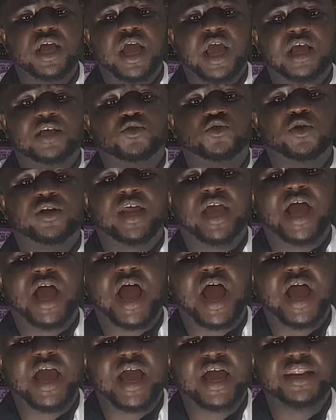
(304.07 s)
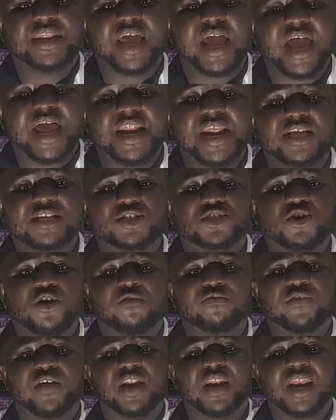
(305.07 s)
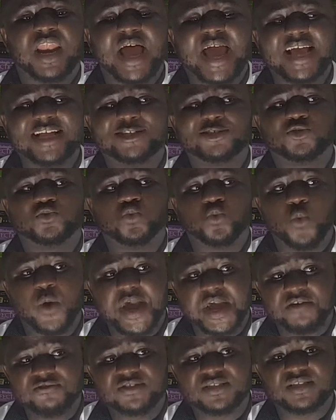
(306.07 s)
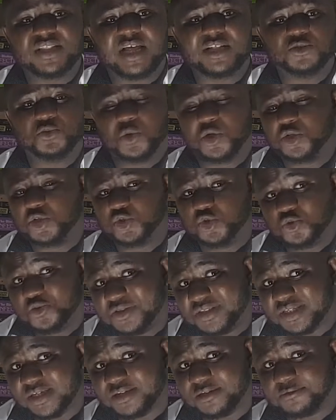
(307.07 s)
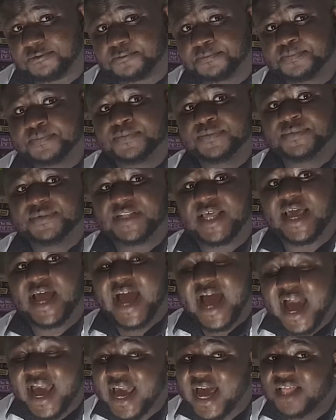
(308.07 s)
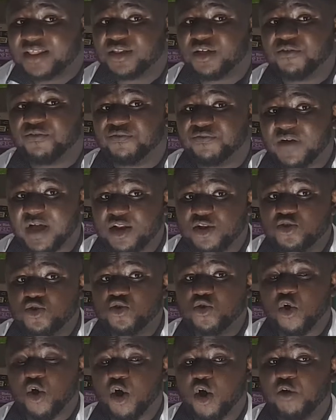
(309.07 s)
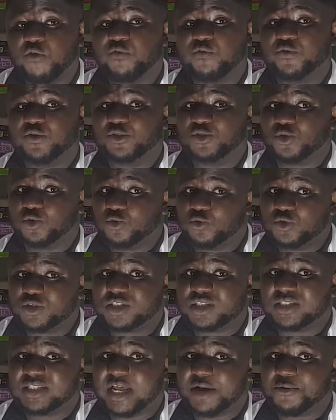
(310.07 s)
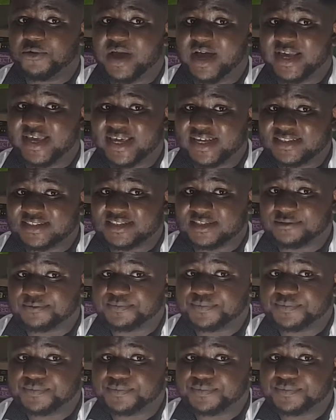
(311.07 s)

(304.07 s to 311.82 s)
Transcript: And so the higher the energy of the light waves that we're using, the higher the value of resolution that we are getting.